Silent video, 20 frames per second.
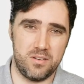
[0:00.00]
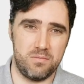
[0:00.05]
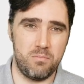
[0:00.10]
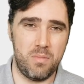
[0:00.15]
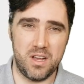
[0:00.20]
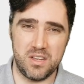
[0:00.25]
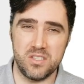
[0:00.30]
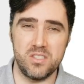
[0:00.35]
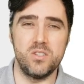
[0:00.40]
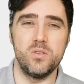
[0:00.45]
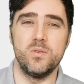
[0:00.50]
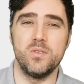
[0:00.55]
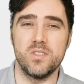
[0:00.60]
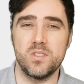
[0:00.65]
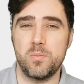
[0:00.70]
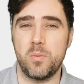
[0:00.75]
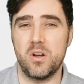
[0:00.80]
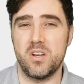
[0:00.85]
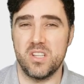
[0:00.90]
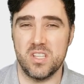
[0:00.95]
my
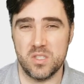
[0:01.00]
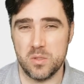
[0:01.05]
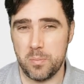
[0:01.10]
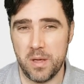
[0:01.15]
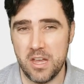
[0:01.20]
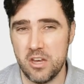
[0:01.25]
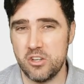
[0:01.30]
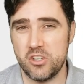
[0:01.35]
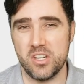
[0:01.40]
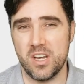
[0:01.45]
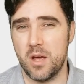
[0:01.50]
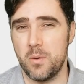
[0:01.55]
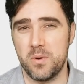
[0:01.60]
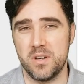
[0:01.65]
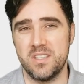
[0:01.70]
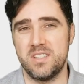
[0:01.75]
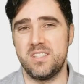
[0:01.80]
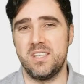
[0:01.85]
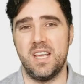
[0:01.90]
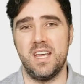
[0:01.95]
students' participation. I
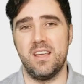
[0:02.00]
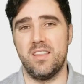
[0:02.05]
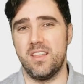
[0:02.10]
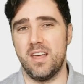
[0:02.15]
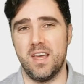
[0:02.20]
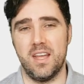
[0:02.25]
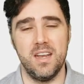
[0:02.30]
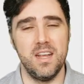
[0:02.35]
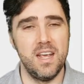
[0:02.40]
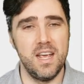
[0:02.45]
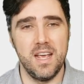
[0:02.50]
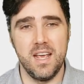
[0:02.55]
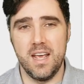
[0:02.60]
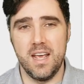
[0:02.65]
want to say that